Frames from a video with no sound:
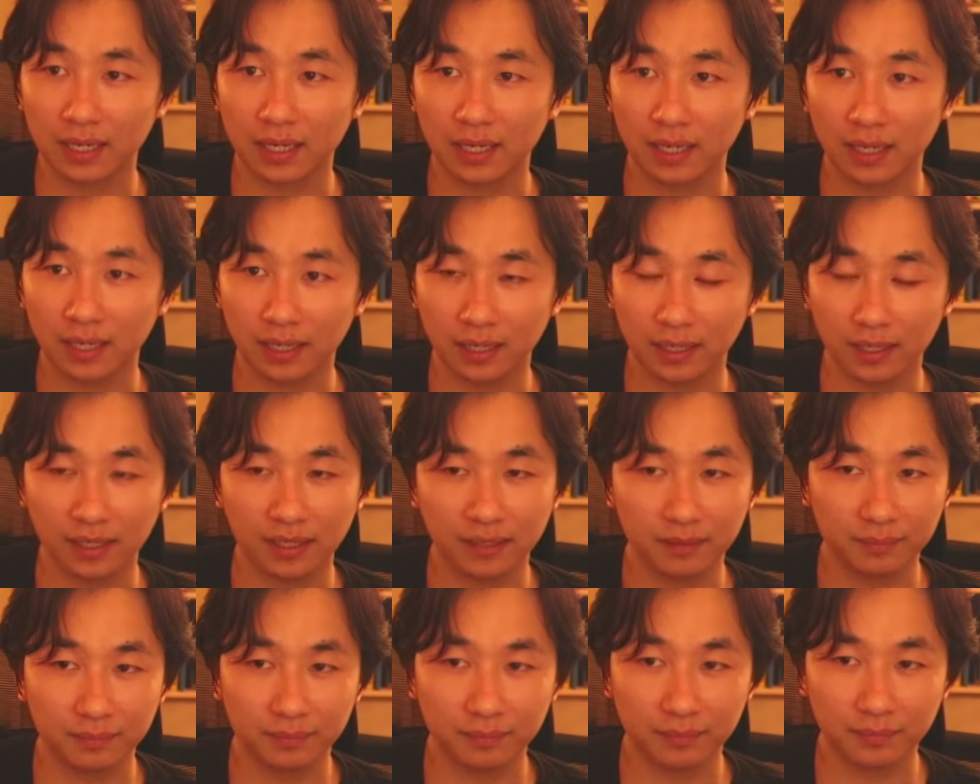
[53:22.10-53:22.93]

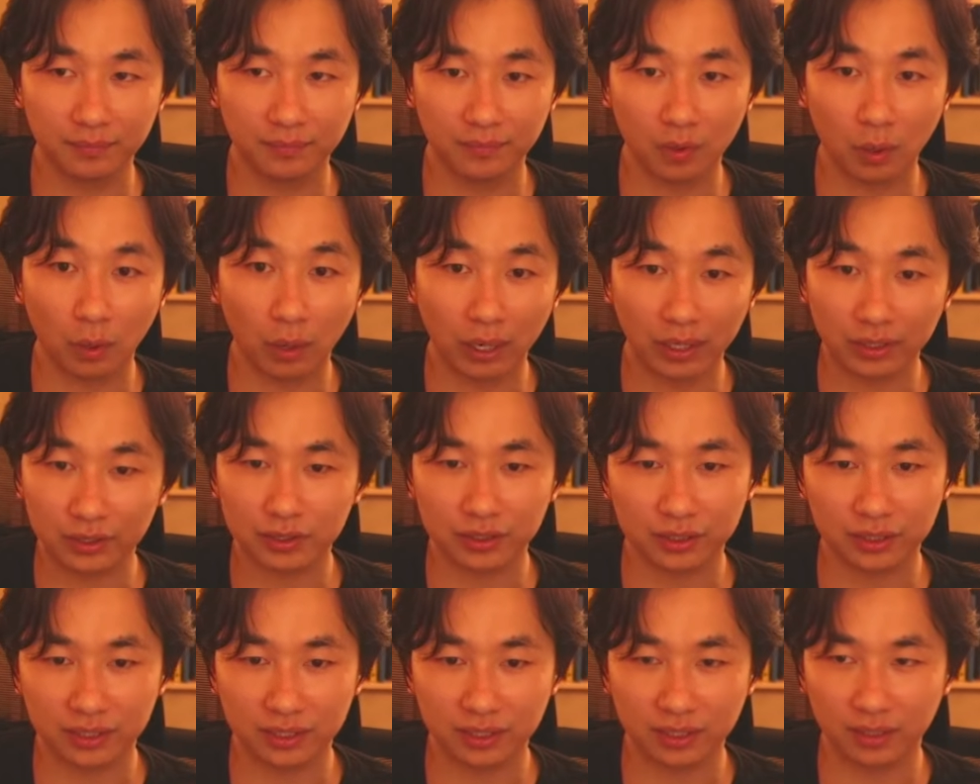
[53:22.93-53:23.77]
or else
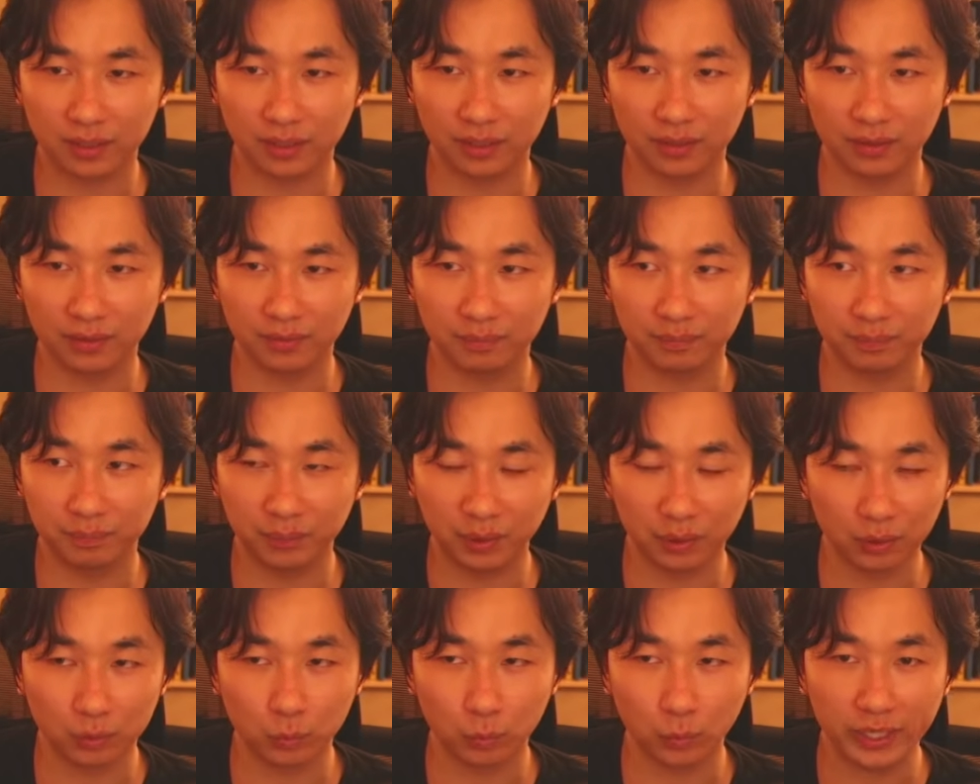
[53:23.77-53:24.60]
you're just gonna
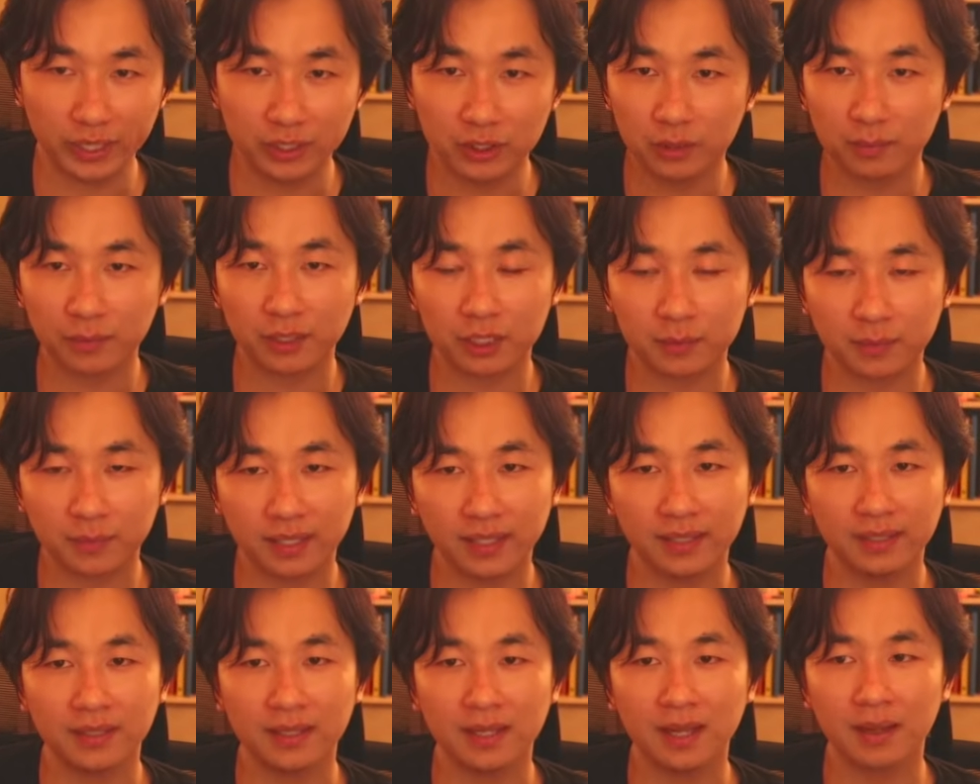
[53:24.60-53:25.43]
build way too much
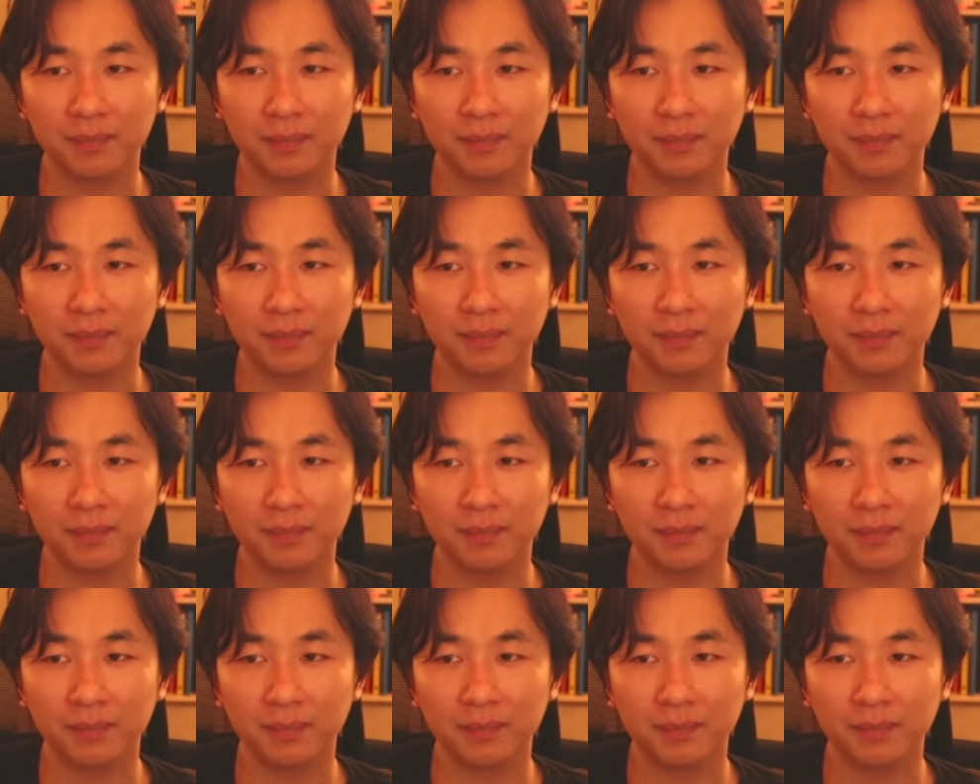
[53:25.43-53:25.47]
might.